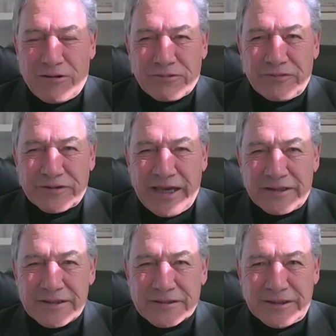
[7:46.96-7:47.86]
an offer of a
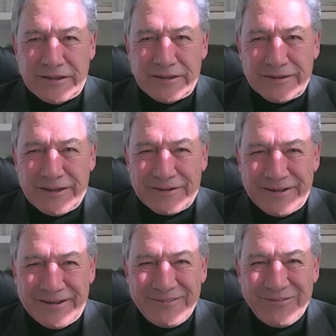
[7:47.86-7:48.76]
candidacy,
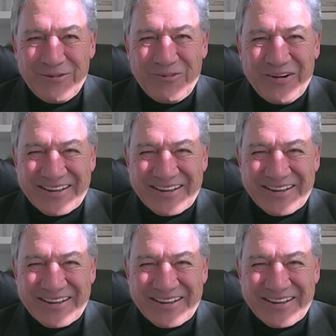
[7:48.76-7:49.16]
Neil, or